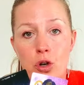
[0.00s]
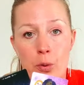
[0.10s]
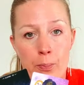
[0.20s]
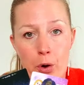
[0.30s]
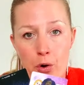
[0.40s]

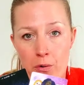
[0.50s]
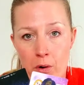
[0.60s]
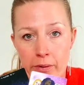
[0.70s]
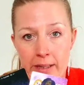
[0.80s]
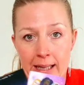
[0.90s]
come
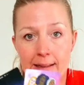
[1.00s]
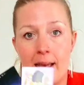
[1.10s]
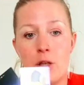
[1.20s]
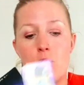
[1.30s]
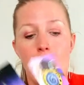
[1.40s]
around that,
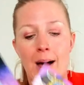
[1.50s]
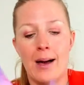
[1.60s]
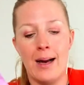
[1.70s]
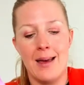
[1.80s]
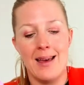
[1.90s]
and you are